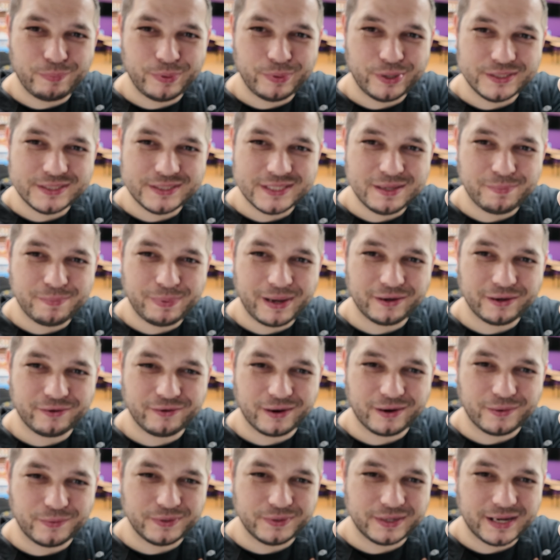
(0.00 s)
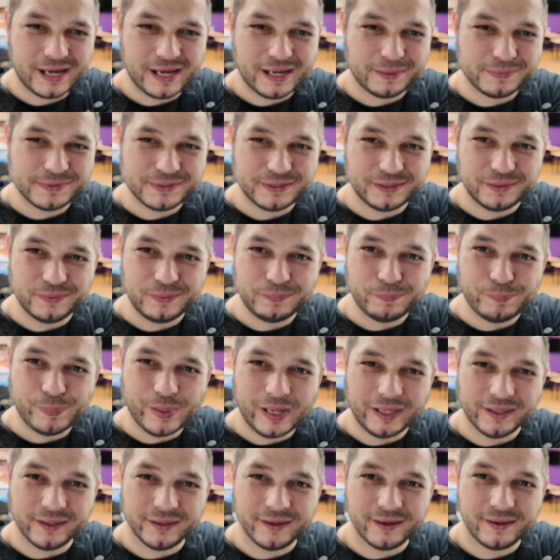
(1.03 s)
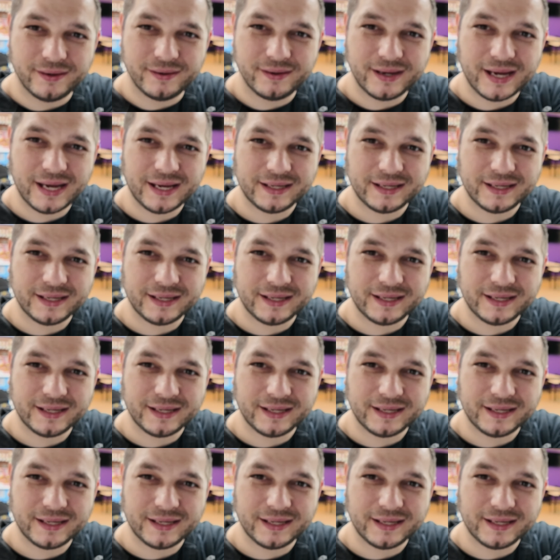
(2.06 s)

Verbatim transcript: birds in the background. Absolute banger.